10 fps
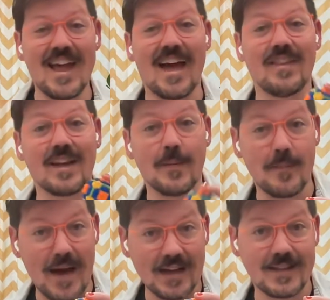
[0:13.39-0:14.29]
and then
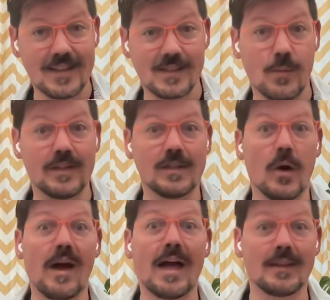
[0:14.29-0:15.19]
coming back to this one to
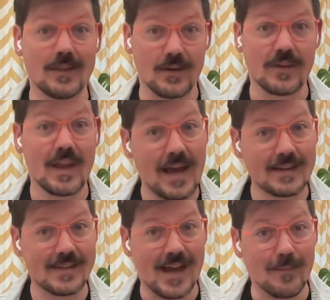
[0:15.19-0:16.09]
go ahead and learn the
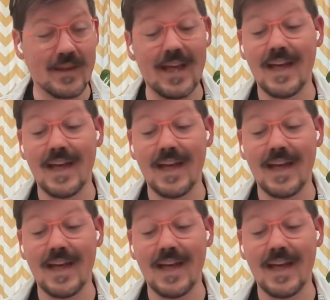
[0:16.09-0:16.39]
next step.